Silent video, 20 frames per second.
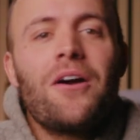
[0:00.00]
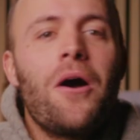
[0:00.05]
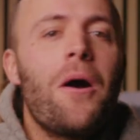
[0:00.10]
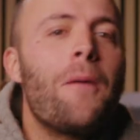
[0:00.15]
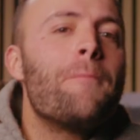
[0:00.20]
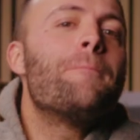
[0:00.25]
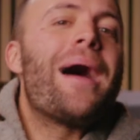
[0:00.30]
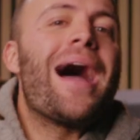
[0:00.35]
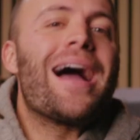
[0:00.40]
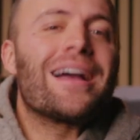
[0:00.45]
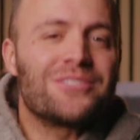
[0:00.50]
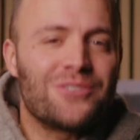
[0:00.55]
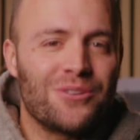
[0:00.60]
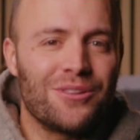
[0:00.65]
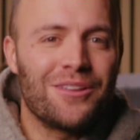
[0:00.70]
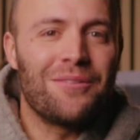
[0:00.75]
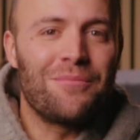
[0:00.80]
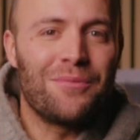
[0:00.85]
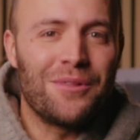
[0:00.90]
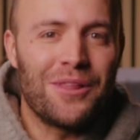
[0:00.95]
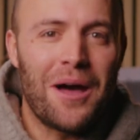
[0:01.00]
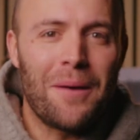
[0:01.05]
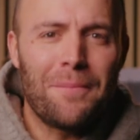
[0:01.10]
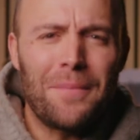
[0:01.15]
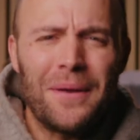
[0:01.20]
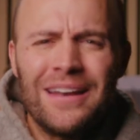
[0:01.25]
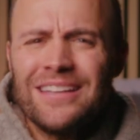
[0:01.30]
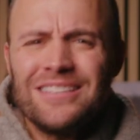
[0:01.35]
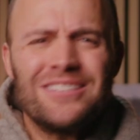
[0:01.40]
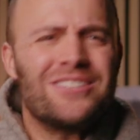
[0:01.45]
come back to Level
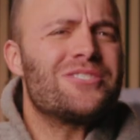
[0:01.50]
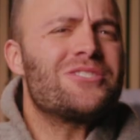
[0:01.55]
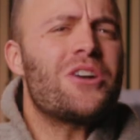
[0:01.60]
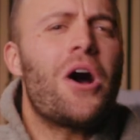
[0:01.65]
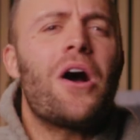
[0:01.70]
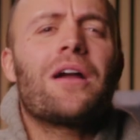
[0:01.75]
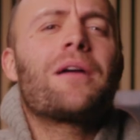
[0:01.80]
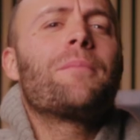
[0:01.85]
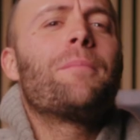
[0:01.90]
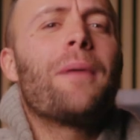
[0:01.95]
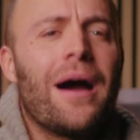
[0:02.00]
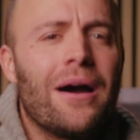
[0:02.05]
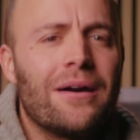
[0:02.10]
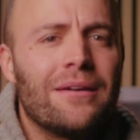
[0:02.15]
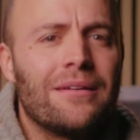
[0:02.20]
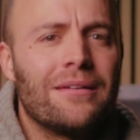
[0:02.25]
Up and let's talk about